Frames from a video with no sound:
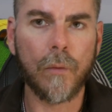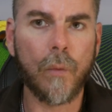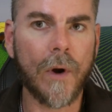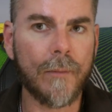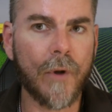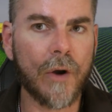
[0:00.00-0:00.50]

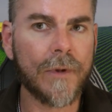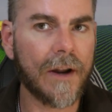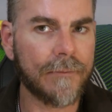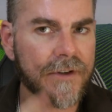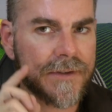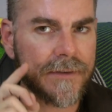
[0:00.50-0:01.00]
One moment,
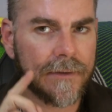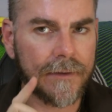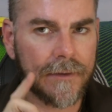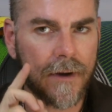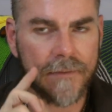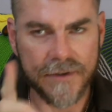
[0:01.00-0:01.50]
I'm just
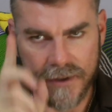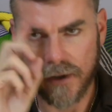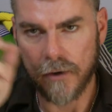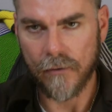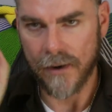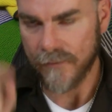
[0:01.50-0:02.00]
I'm just gonna
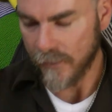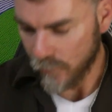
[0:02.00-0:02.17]
go grab